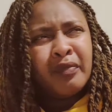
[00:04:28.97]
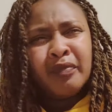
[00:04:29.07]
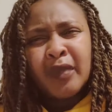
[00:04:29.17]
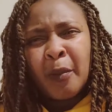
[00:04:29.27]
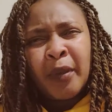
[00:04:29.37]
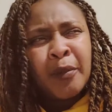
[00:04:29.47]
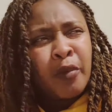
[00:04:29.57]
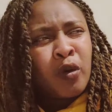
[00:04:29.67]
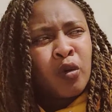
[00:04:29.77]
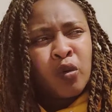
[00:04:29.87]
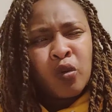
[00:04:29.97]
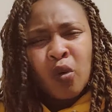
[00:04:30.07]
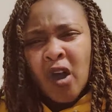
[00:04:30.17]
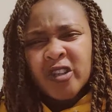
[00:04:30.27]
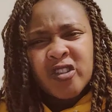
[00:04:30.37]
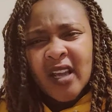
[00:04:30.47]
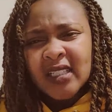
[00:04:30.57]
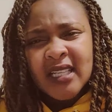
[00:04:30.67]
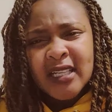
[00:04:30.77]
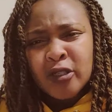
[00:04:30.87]
There are people who are
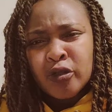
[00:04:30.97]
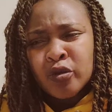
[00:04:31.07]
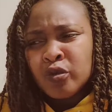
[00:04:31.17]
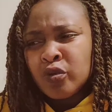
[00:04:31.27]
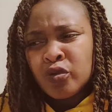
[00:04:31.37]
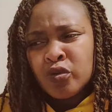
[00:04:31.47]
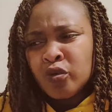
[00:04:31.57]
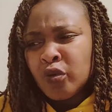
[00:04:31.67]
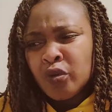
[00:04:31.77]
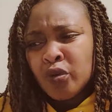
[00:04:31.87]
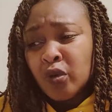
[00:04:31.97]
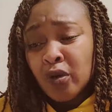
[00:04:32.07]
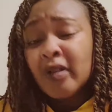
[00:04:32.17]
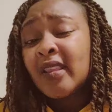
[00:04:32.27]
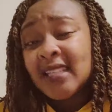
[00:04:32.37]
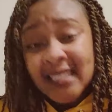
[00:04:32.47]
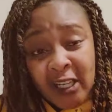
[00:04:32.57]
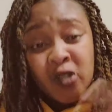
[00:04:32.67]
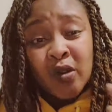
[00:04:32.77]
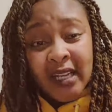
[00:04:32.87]
attracted to, or rather
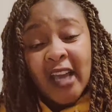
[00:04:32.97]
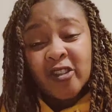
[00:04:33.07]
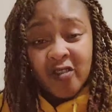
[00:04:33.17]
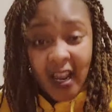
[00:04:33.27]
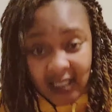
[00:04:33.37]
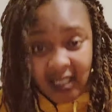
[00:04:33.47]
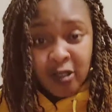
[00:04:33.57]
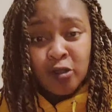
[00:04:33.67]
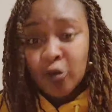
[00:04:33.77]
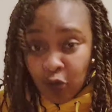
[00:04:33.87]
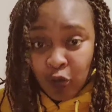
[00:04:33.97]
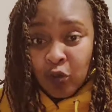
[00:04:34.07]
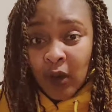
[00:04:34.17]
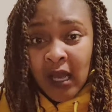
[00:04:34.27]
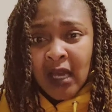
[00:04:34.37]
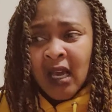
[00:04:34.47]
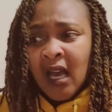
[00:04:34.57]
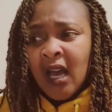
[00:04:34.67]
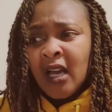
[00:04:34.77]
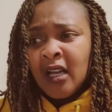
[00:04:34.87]
sexually attracted to
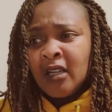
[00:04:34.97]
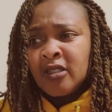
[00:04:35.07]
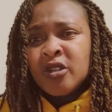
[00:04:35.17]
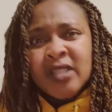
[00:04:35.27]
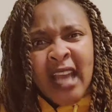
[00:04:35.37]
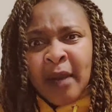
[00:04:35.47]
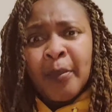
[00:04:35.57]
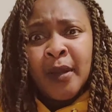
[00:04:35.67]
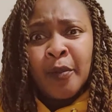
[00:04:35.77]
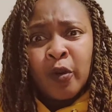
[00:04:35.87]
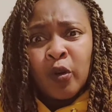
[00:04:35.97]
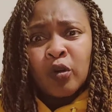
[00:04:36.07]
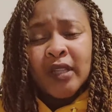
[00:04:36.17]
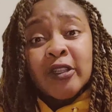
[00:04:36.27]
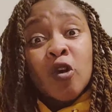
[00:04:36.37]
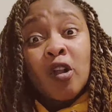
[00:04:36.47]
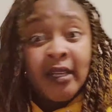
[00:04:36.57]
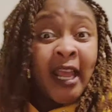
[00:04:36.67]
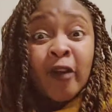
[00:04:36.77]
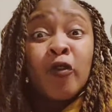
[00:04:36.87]
dead people. That's called
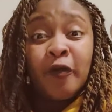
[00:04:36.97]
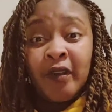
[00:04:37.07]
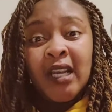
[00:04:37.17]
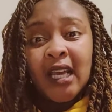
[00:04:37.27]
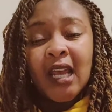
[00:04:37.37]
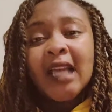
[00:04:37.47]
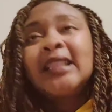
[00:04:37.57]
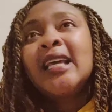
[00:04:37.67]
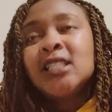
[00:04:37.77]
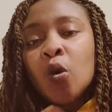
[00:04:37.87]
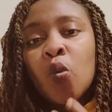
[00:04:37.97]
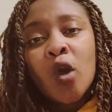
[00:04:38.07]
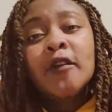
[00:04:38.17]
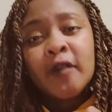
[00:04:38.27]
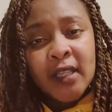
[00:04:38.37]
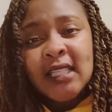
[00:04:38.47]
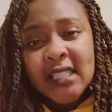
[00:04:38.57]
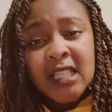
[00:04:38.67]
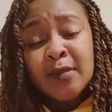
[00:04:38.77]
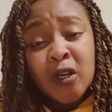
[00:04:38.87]
necrophilia. There is a word for these
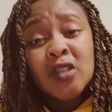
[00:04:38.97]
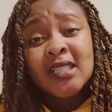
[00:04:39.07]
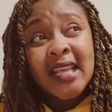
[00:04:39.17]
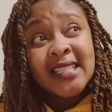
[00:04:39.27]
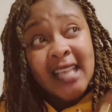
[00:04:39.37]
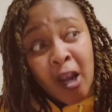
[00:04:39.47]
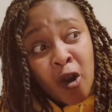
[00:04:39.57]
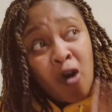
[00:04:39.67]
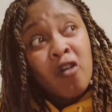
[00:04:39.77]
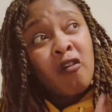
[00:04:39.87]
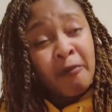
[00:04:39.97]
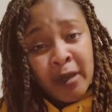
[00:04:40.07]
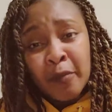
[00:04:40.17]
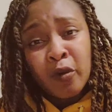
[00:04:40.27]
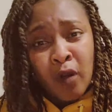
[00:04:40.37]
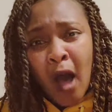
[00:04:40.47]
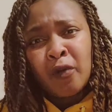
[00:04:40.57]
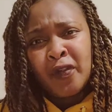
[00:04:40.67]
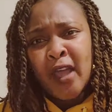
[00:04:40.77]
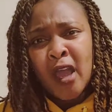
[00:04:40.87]
things, because there's a lot of people
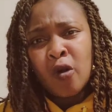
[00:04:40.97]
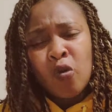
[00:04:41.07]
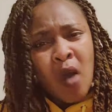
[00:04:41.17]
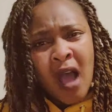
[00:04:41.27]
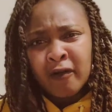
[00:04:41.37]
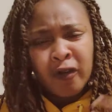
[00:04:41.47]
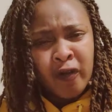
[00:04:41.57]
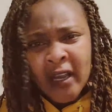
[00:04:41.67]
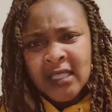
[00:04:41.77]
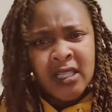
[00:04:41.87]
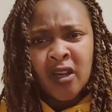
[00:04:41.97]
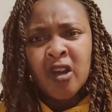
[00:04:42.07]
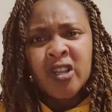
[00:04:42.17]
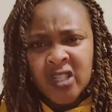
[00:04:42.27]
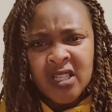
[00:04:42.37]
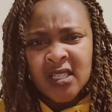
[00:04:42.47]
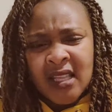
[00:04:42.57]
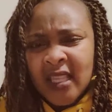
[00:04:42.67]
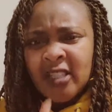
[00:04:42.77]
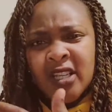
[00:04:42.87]
out there who have crazy urges,
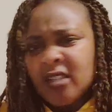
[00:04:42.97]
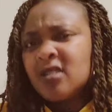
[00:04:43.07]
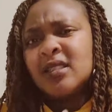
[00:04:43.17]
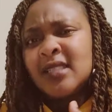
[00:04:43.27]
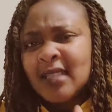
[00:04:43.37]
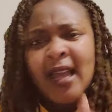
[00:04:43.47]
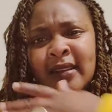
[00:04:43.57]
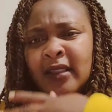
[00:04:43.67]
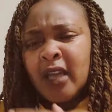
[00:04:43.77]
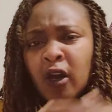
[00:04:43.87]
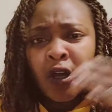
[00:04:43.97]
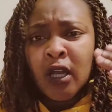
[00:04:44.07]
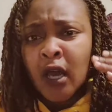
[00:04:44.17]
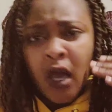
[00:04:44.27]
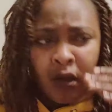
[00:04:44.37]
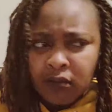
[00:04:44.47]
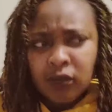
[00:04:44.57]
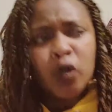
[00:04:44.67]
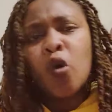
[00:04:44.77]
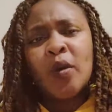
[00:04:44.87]
and they just decide that they're gonna
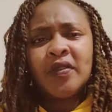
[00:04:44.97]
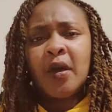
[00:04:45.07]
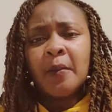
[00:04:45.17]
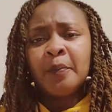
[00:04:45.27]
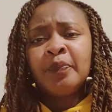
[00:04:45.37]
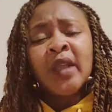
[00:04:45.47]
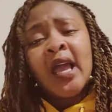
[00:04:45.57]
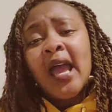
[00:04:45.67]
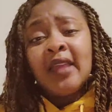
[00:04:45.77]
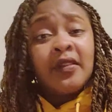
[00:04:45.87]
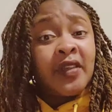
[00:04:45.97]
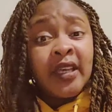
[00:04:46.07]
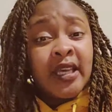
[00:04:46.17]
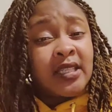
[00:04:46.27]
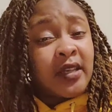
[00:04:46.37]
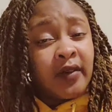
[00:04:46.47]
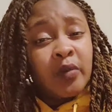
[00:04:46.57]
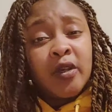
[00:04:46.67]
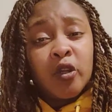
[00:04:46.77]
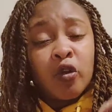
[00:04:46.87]
go with them. And the thing is,
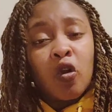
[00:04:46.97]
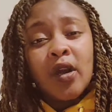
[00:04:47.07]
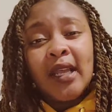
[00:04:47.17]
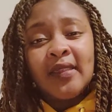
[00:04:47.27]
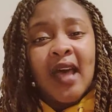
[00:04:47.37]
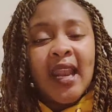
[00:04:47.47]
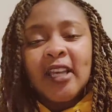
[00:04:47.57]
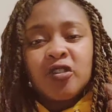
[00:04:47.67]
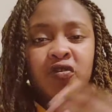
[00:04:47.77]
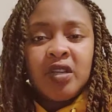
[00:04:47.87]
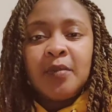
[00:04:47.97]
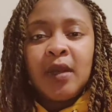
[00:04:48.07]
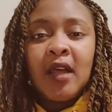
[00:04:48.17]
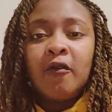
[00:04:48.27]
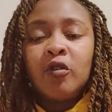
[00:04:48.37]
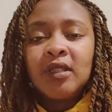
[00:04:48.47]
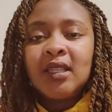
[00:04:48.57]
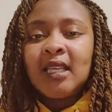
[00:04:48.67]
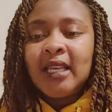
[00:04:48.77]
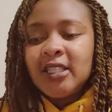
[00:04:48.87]
even when you're not in that extreme level, the
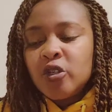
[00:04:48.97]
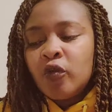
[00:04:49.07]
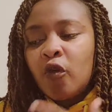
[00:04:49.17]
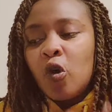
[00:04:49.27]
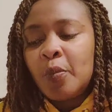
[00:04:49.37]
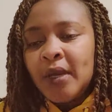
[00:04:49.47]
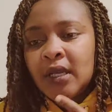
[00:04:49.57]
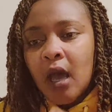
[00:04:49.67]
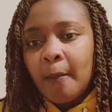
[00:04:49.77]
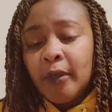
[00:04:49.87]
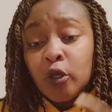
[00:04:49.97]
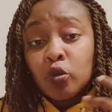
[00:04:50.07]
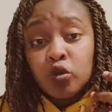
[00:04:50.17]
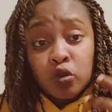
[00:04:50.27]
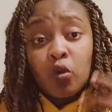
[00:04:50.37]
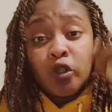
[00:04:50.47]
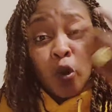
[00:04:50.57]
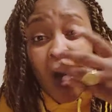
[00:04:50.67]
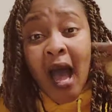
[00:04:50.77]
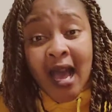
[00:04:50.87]
thing is, you've opened up your soul,
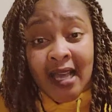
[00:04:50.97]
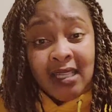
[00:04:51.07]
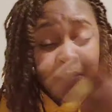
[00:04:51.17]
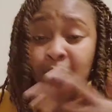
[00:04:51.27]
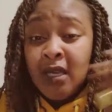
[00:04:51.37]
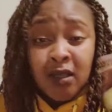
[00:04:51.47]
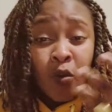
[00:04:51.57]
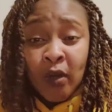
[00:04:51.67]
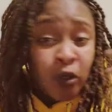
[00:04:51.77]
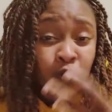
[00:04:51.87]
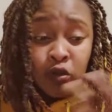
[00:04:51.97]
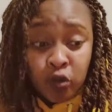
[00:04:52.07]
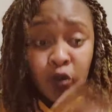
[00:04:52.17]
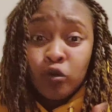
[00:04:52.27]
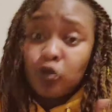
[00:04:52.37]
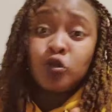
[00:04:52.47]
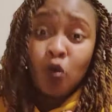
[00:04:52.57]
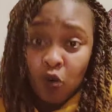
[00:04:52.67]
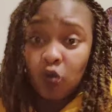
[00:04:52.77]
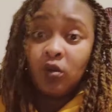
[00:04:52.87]
your eyes being the windows to your
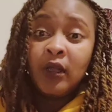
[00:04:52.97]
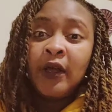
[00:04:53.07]
soul.